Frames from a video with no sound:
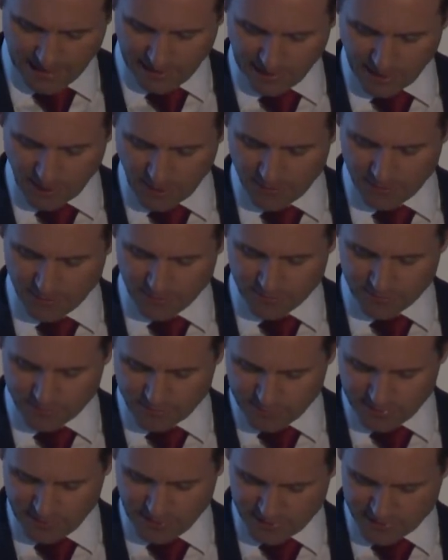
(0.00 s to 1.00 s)
known
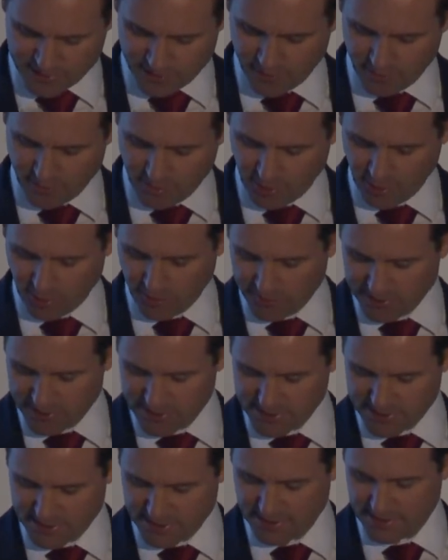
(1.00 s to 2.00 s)
the true
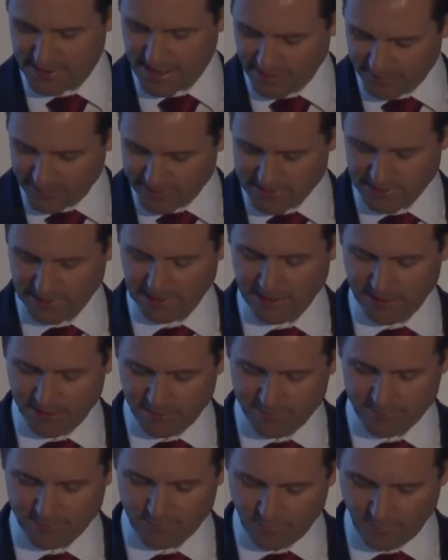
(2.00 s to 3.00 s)
purpose and having to
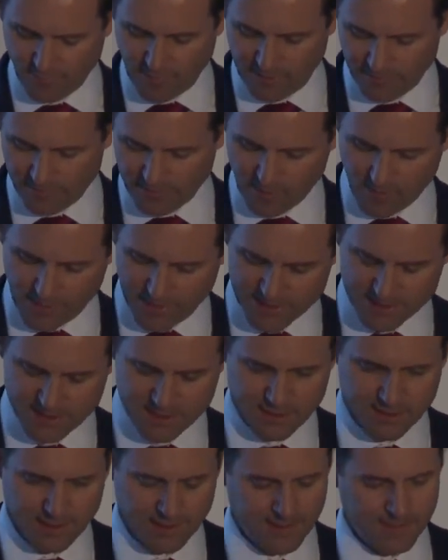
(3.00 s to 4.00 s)
leave when
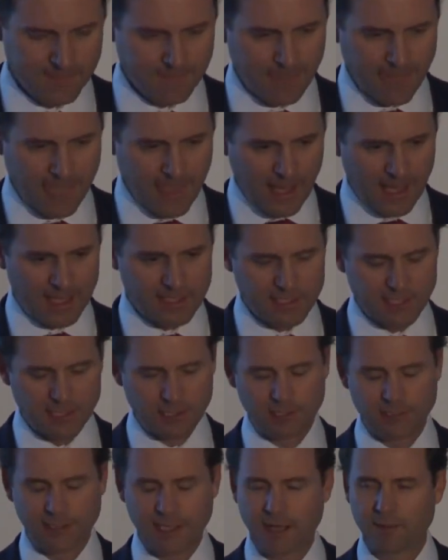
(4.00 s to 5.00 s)
requested,
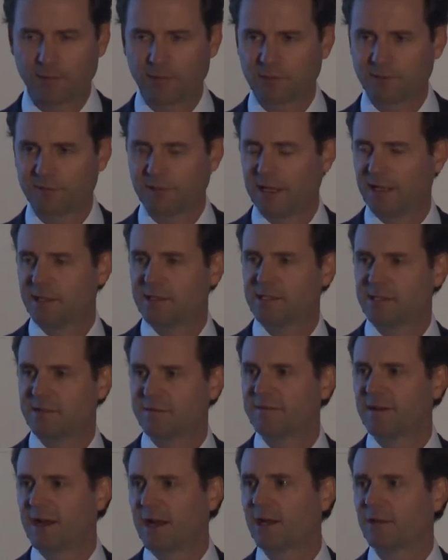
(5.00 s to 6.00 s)
AGL and neighbourhood energy
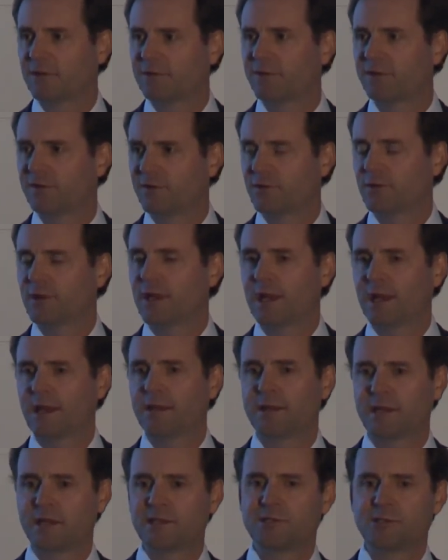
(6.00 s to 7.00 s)
failed to do that
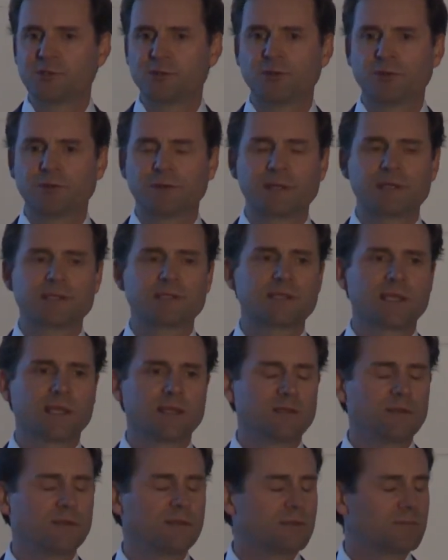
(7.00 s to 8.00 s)
at that door and instead
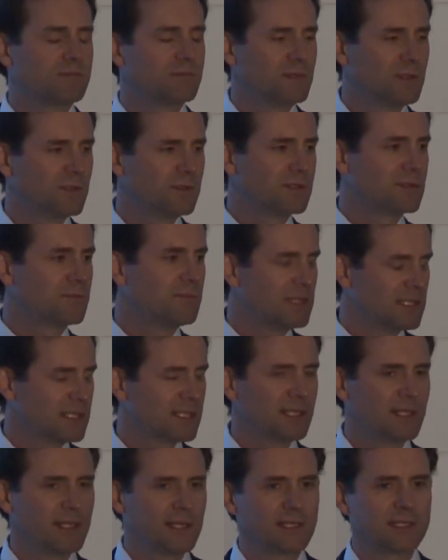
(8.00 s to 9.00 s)
used
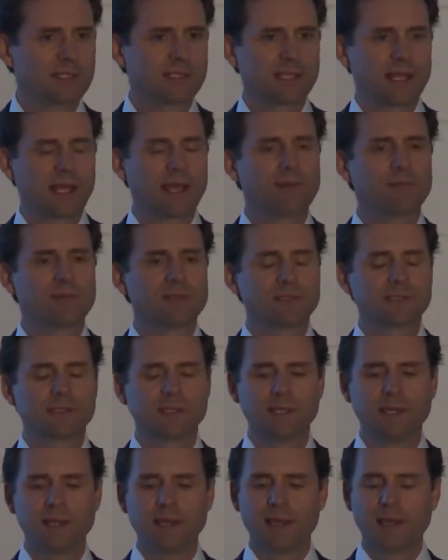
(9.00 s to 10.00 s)
misleading statements
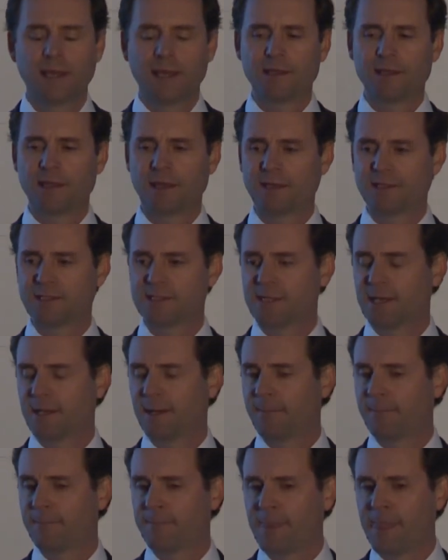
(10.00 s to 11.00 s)
that
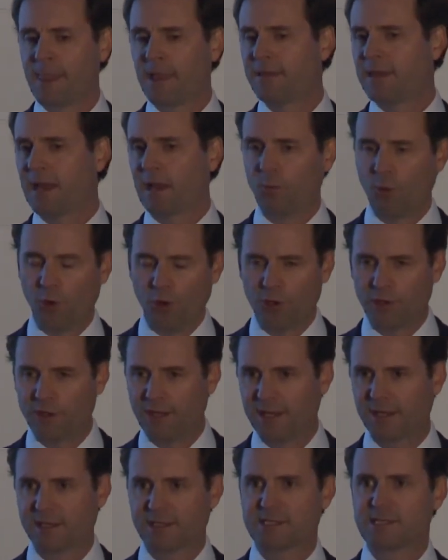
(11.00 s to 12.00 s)
they weren't
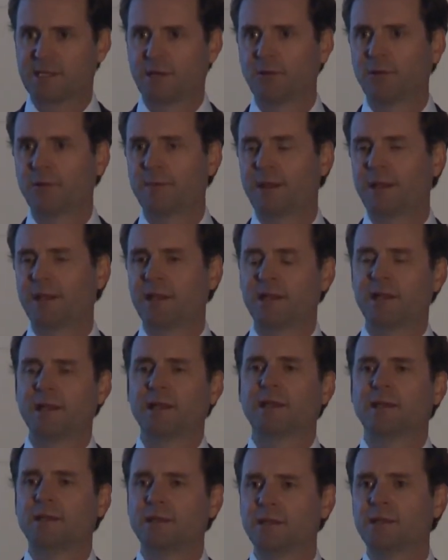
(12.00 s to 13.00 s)
there to sell them
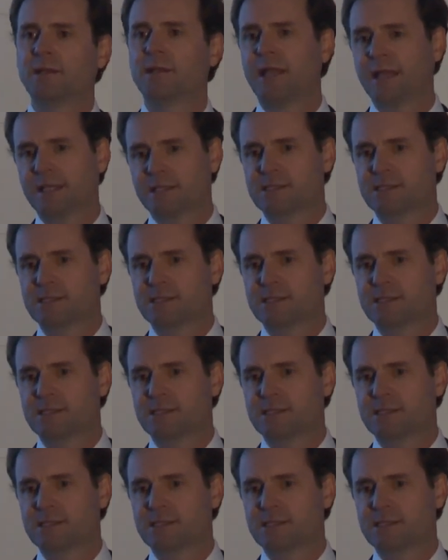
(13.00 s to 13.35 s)
anything, and then